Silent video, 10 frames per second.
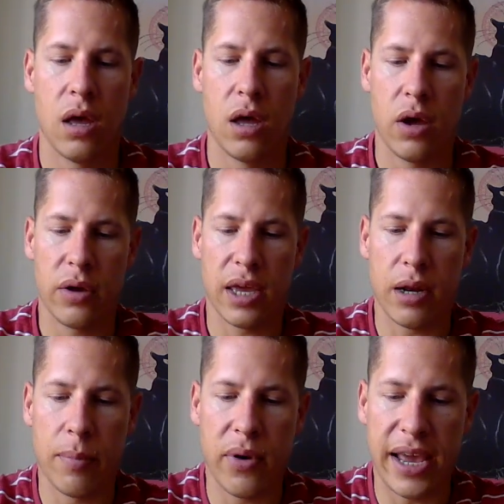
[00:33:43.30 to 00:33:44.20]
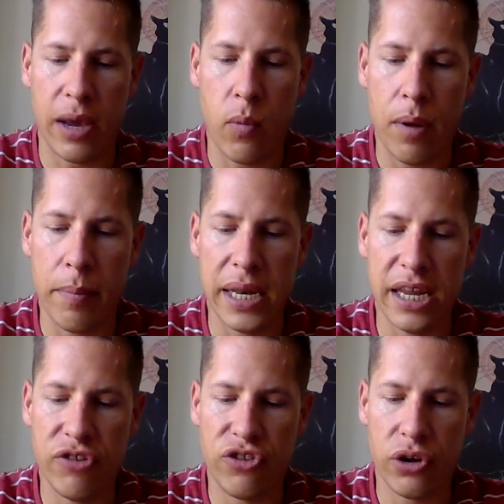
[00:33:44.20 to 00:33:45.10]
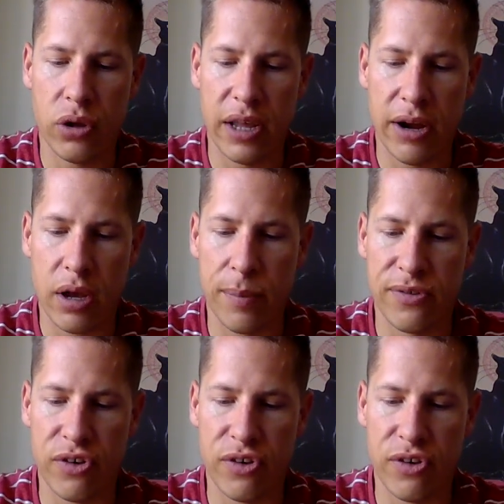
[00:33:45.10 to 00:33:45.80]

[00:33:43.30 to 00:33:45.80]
Okay, number 8, what meningeal layer comes